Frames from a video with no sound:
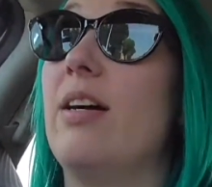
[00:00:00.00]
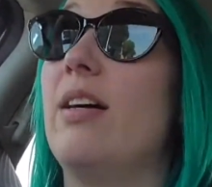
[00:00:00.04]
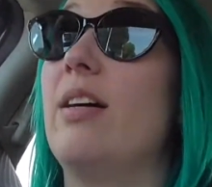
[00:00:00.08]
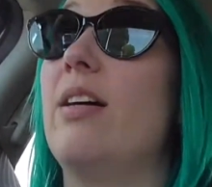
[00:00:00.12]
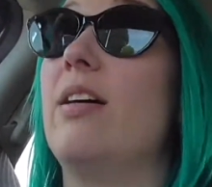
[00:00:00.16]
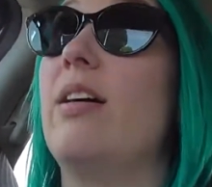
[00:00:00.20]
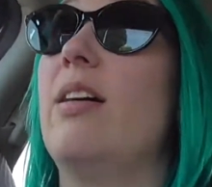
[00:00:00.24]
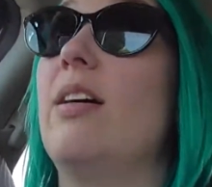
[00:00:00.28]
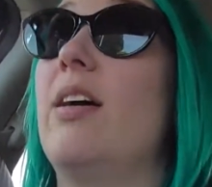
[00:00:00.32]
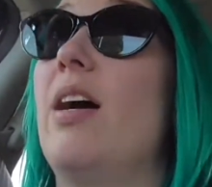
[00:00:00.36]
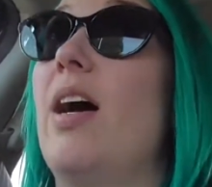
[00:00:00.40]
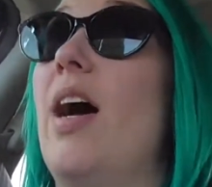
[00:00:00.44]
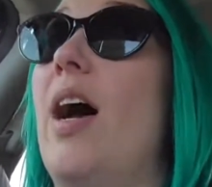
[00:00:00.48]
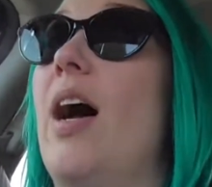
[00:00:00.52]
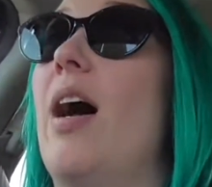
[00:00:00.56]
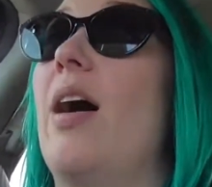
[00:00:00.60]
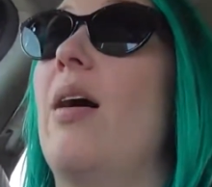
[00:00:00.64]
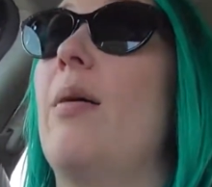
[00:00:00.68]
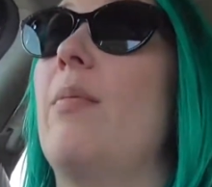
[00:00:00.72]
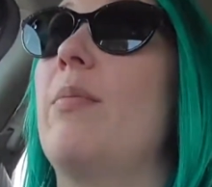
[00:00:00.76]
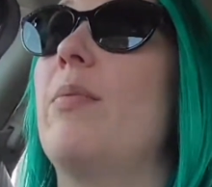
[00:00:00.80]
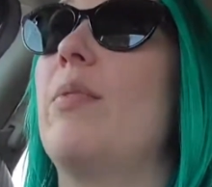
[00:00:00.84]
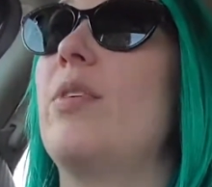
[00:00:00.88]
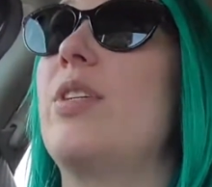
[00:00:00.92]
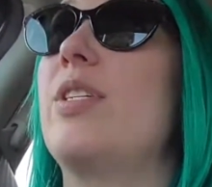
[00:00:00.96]

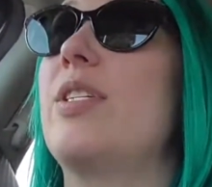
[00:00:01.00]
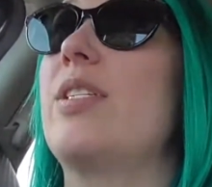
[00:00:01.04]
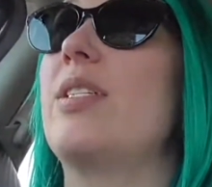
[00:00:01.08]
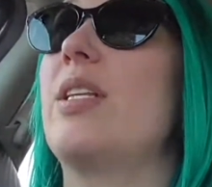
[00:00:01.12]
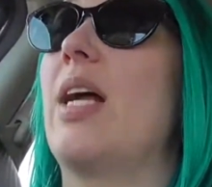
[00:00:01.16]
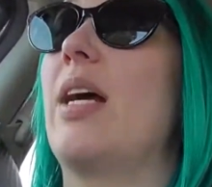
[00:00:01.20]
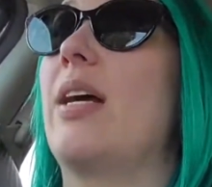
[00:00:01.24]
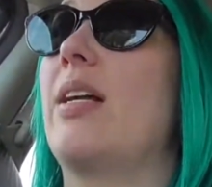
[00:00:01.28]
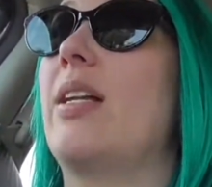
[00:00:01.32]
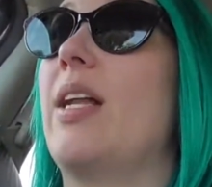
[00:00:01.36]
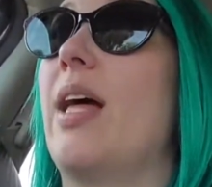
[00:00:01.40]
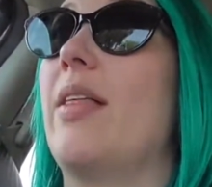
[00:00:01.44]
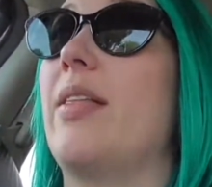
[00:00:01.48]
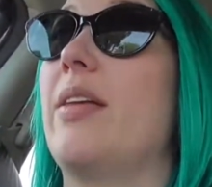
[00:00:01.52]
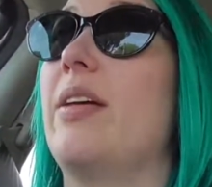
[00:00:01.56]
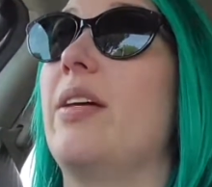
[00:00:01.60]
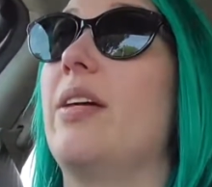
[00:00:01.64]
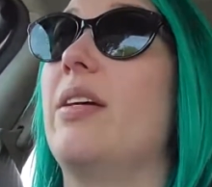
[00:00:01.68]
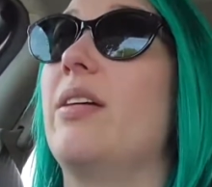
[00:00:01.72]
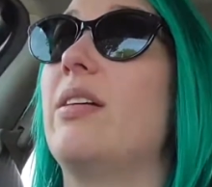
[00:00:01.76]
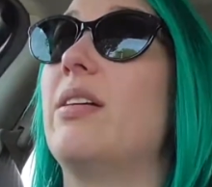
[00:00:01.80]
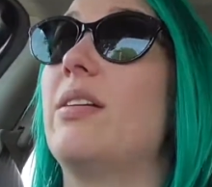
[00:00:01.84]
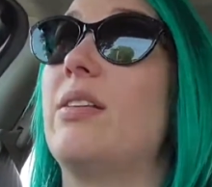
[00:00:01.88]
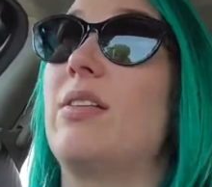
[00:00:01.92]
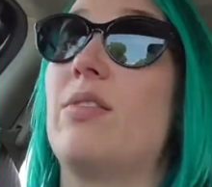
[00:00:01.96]
which is like
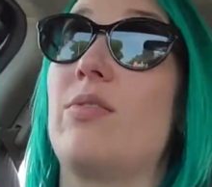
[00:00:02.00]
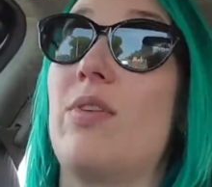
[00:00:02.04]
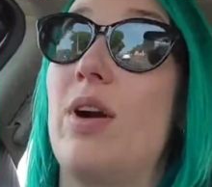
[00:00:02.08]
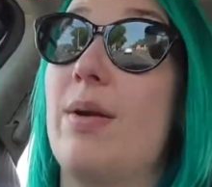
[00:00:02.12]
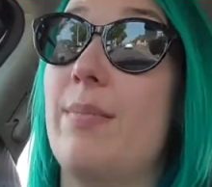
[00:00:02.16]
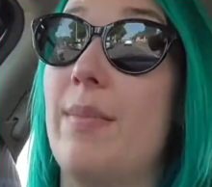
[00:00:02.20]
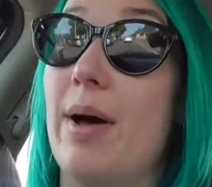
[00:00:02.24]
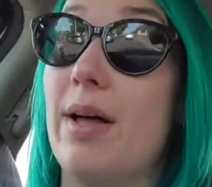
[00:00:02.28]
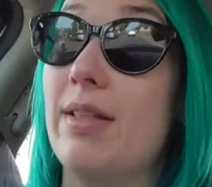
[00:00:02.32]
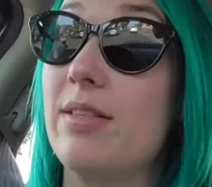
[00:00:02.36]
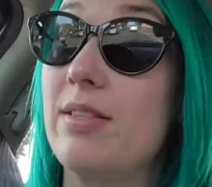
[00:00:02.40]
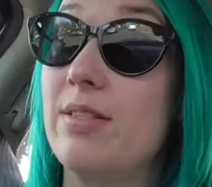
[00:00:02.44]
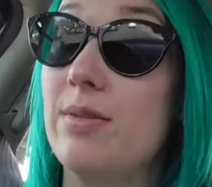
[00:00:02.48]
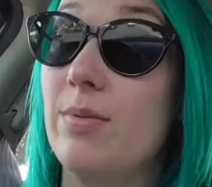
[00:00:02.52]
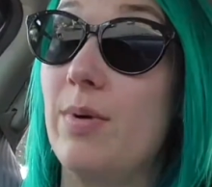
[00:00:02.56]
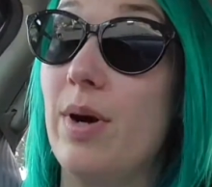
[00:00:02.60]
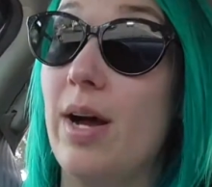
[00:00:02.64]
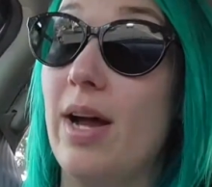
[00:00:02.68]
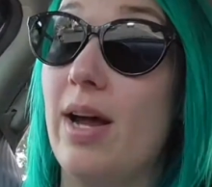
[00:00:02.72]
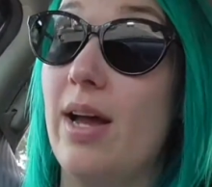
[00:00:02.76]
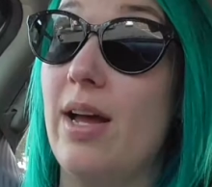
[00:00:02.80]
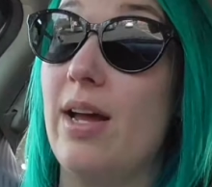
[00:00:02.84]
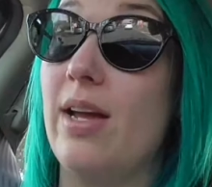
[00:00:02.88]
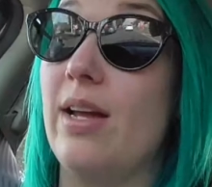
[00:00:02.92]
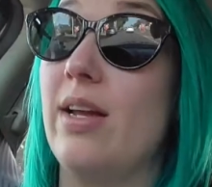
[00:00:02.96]
another 3 months
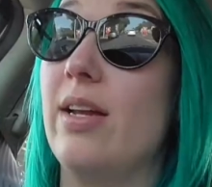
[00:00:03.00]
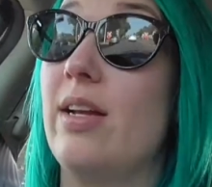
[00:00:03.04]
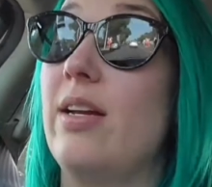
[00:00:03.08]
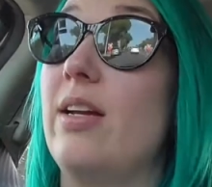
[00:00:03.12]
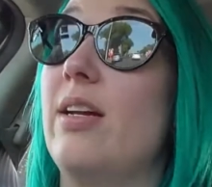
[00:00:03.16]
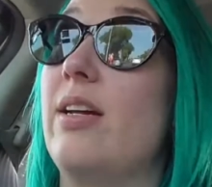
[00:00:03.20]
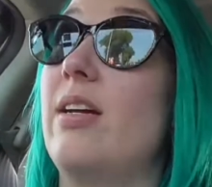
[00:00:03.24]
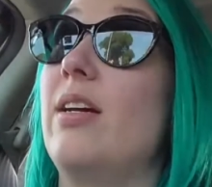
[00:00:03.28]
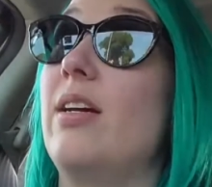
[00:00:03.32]
away.